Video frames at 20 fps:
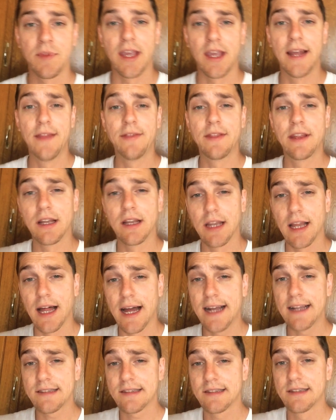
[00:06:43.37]
and the
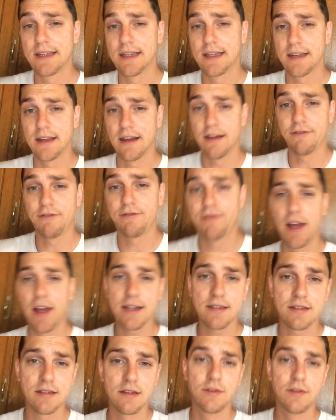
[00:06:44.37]
lasting
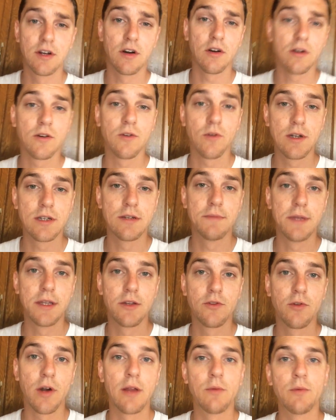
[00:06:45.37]
effects of it are going to be
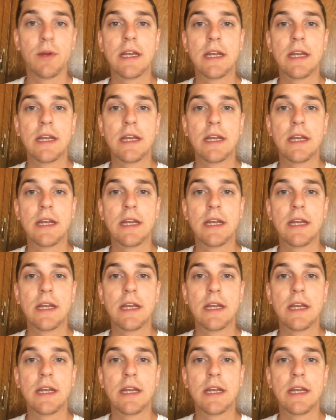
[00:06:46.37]
great.